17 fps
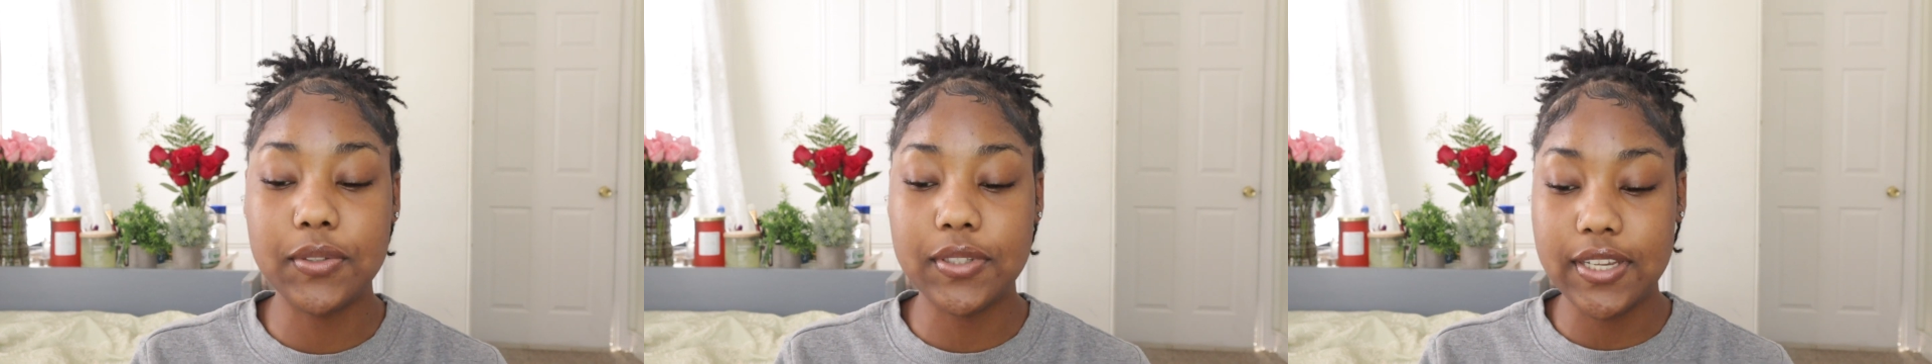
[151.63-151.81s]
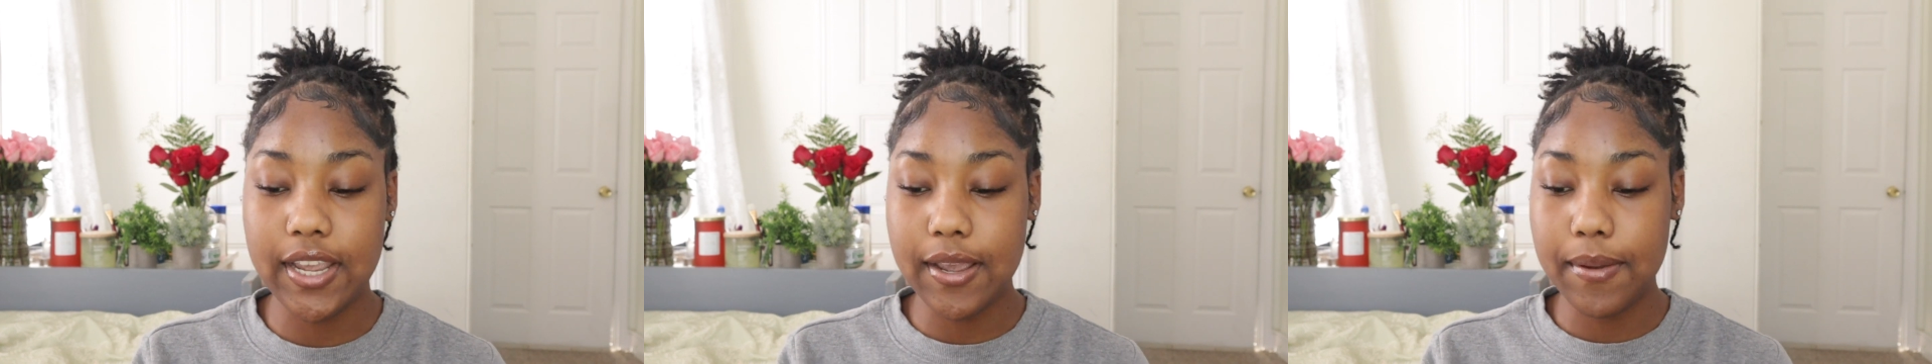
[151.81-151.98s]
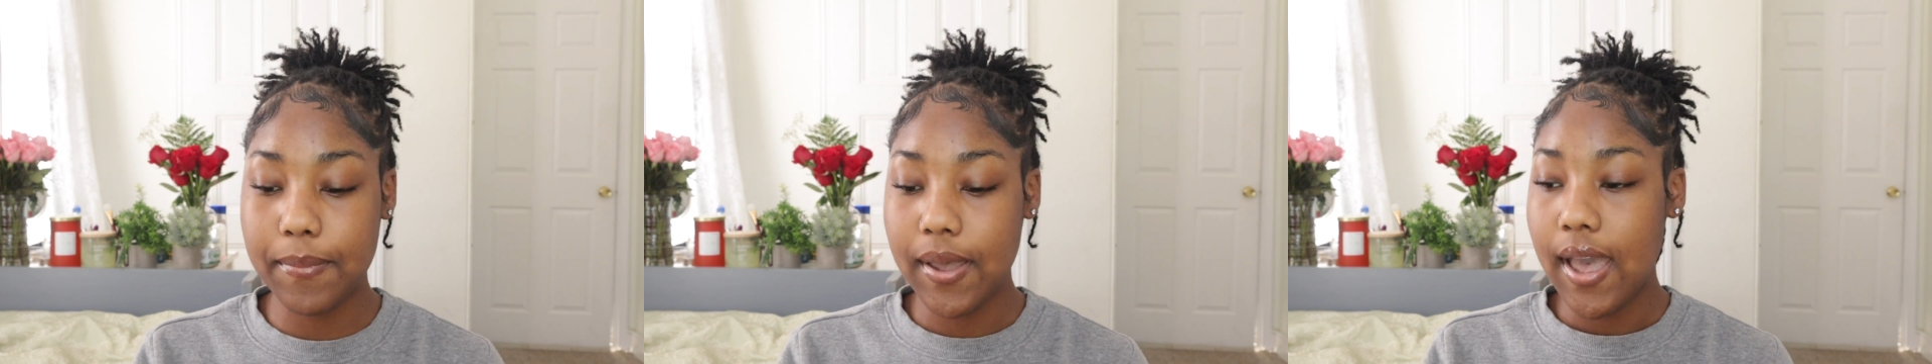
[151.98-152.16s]

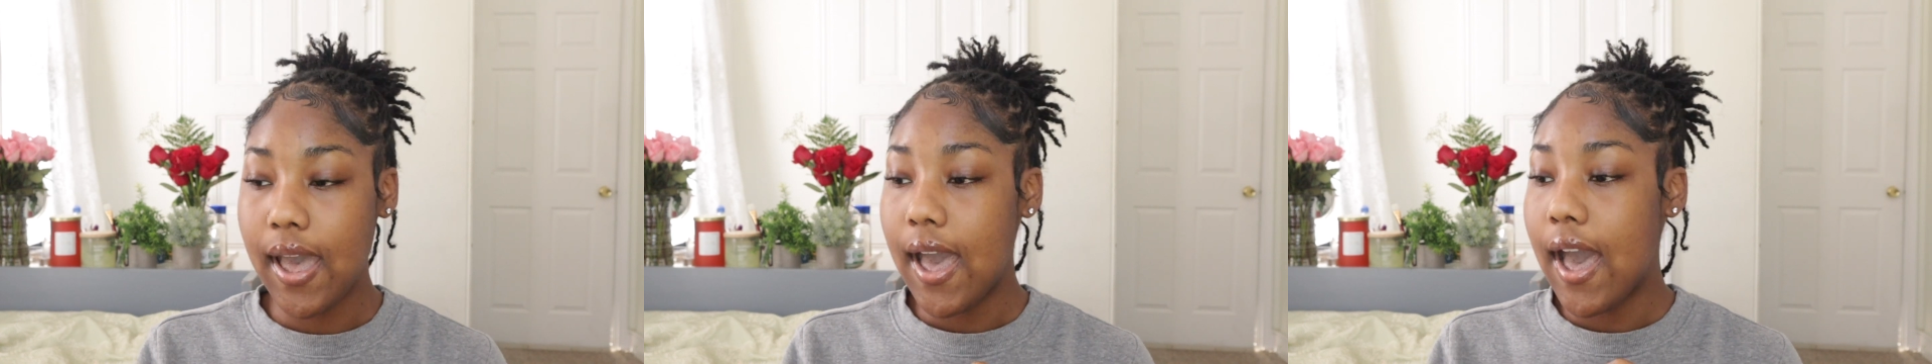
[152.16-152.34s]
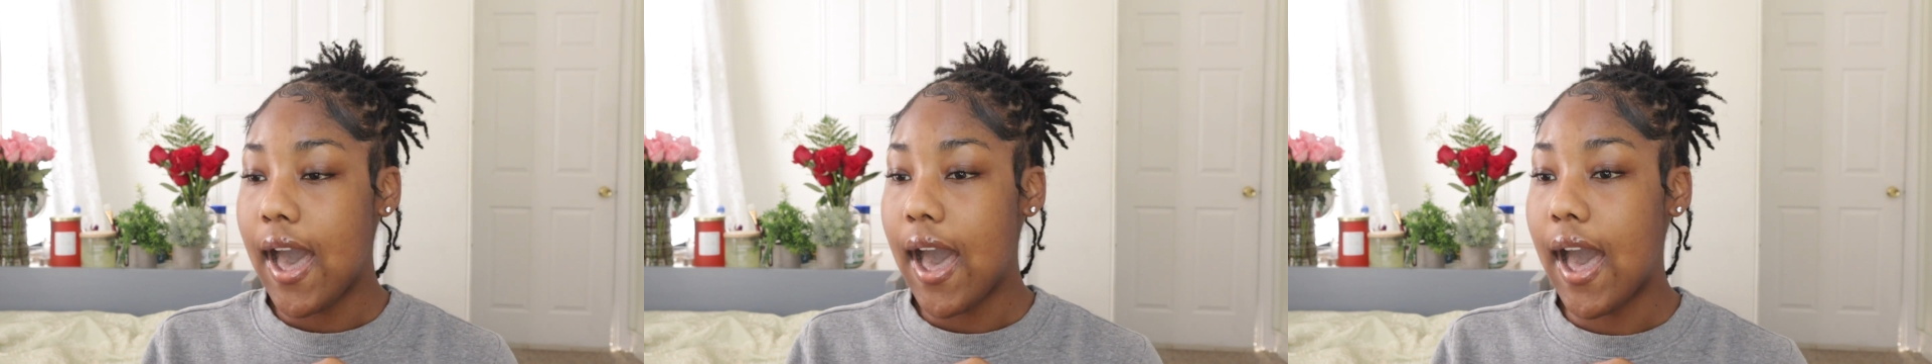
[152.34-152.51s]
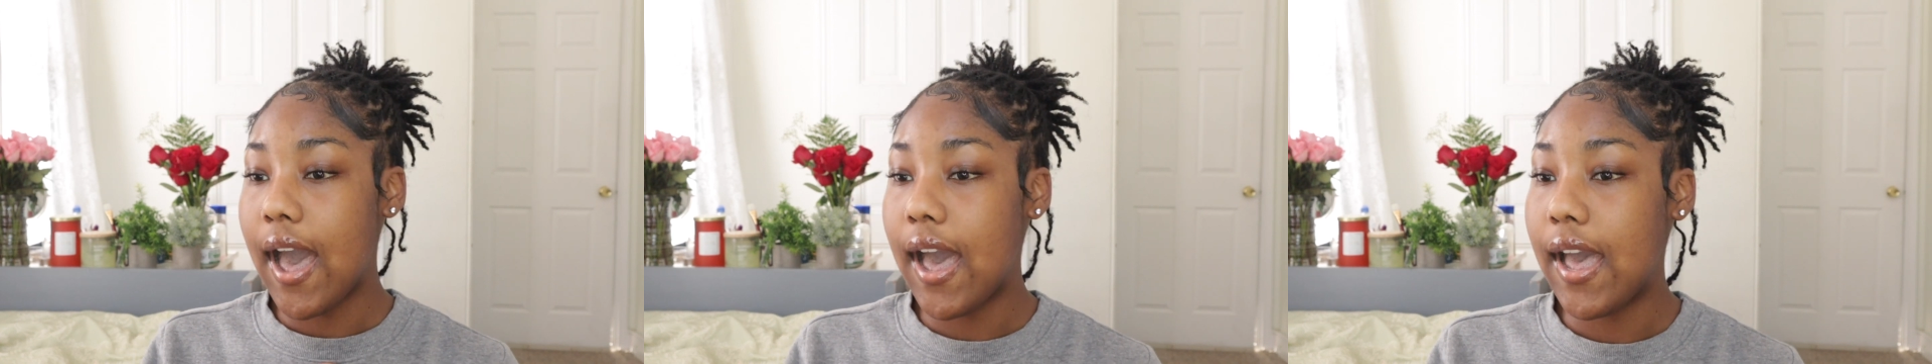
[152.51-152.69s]
damp,
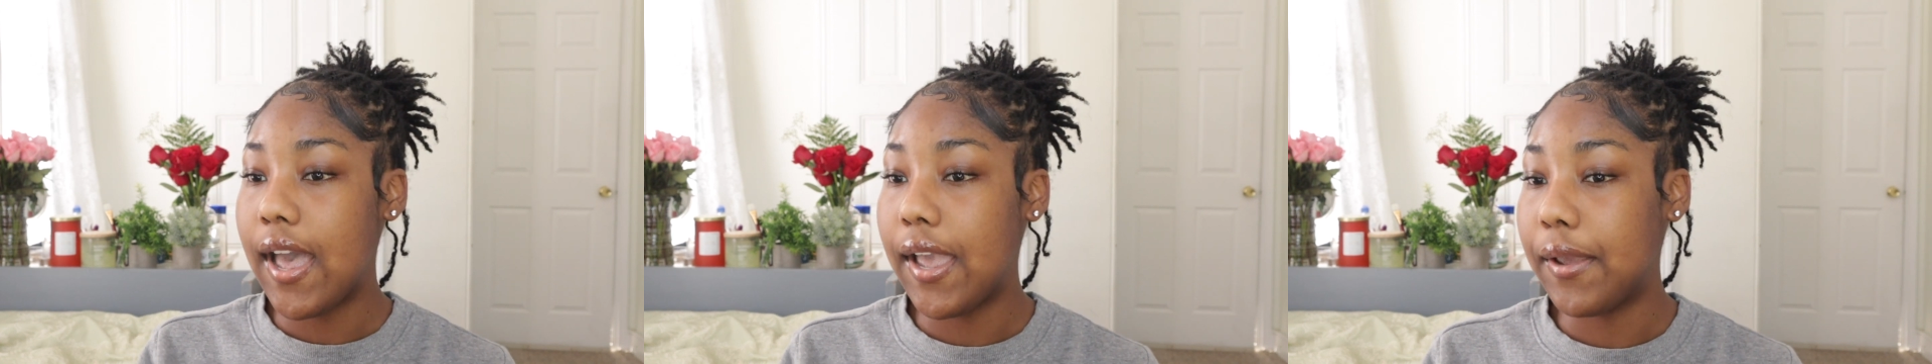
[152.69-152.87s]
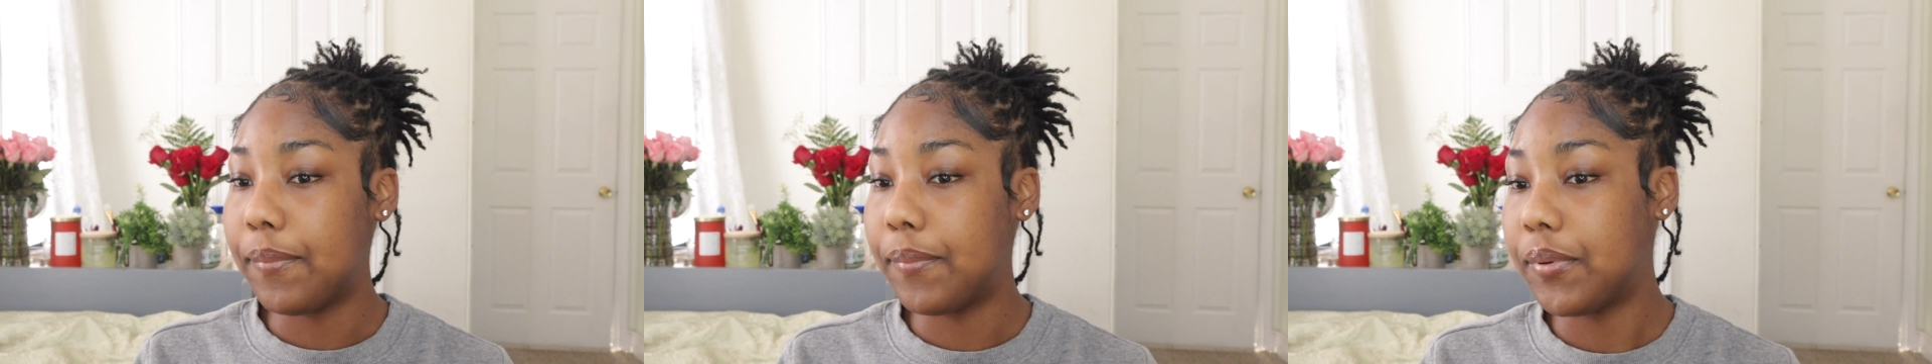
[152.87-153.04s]
I